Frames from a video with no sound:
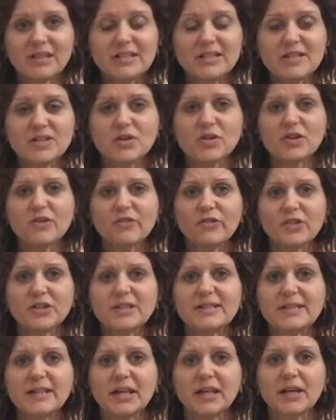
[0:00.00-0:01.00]
So the
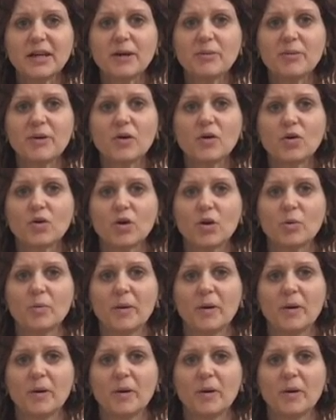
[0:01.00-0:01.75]
first thing about crow